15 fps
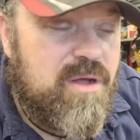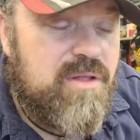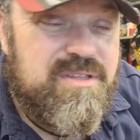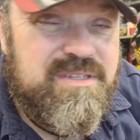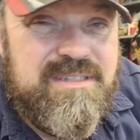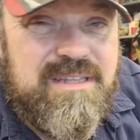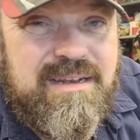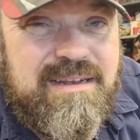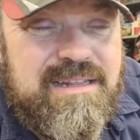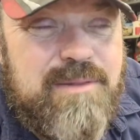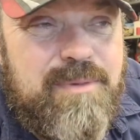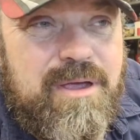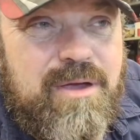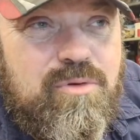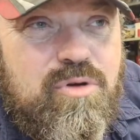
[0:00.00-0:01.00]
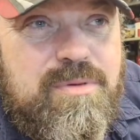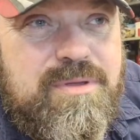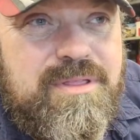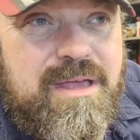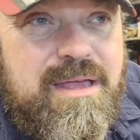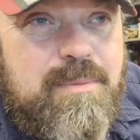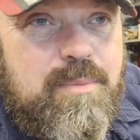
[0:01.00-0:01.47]
There's still a little bit of room in
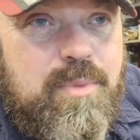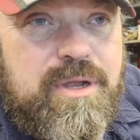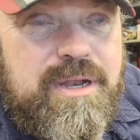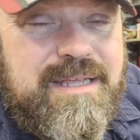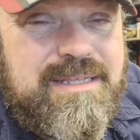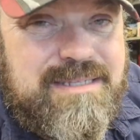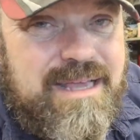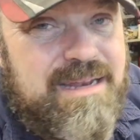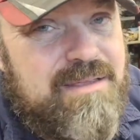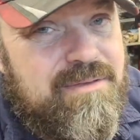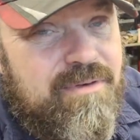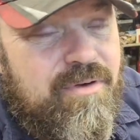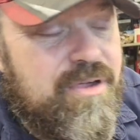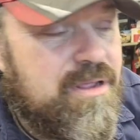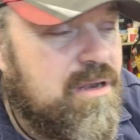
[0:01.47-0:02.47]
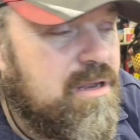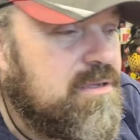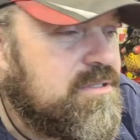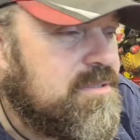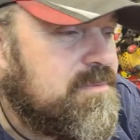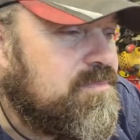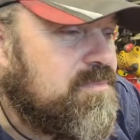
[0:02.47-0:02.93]
there, but it's getting very
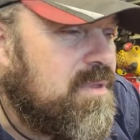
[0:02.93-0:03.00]
close.